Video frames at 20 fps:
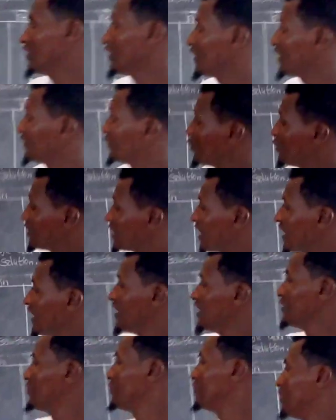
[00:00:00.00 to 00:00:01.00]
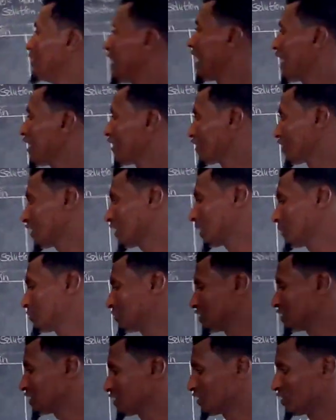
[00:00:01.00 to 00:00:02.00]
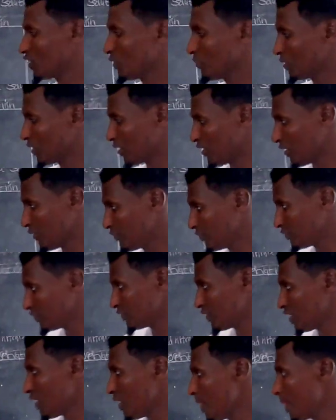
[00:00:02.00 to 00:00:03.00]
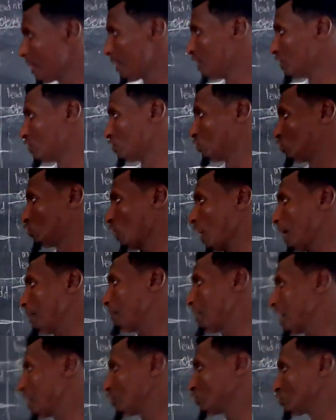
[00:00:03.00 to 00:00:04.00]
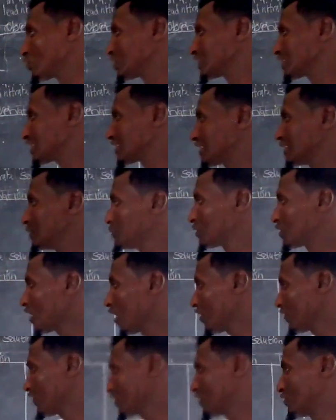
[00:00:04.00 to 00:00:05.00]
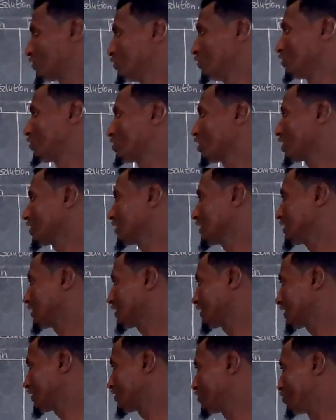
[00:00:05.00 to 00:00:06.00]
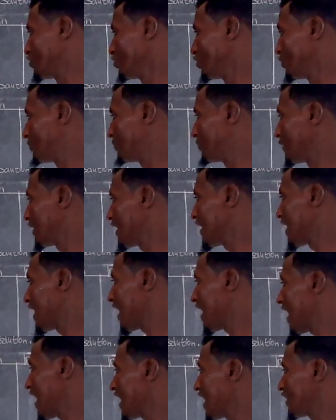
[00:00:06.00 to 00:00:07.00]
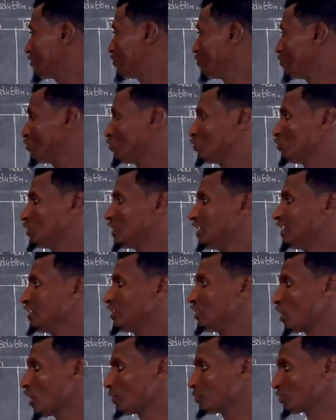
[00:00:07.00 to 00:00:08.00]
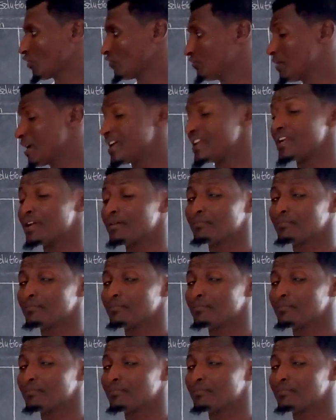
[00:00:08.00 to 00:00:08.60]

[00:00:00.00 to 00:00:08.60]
If you say lead iron absent, no problem. To about 1/16 of the solution in the test tube, add 2 to 3 drops of barium